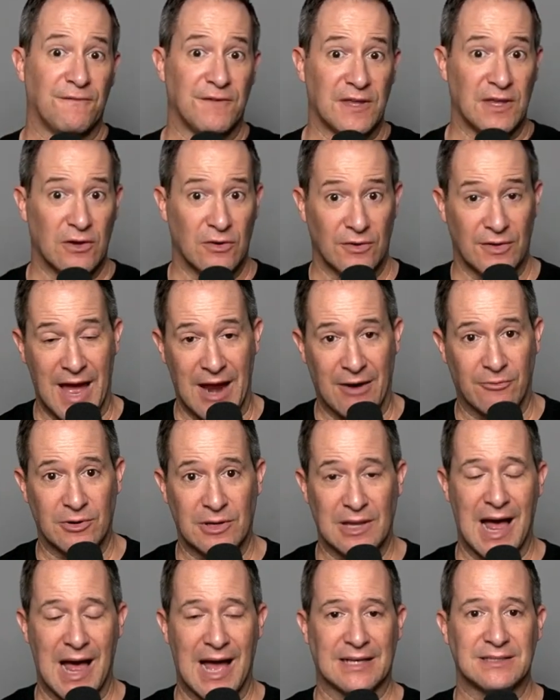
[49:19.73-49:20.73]
feel that
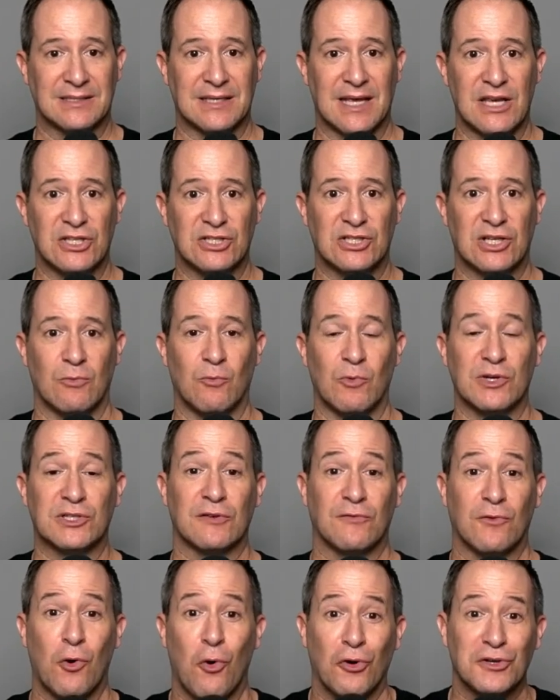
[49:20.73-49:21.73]
relaxation,
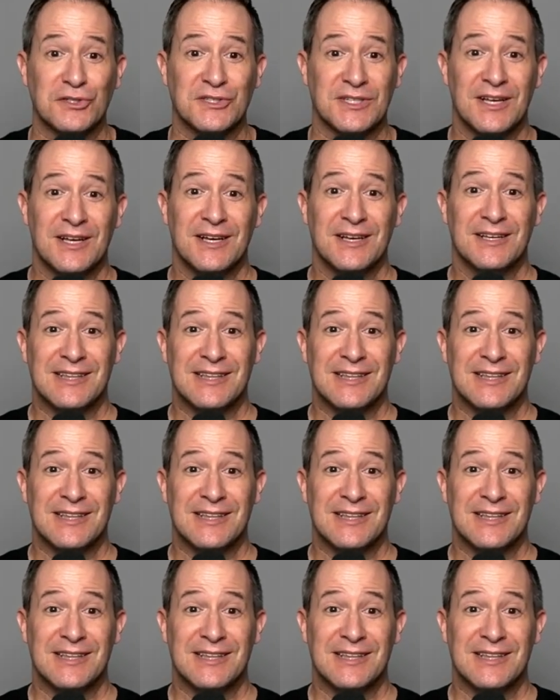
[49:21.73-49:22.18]
which of course,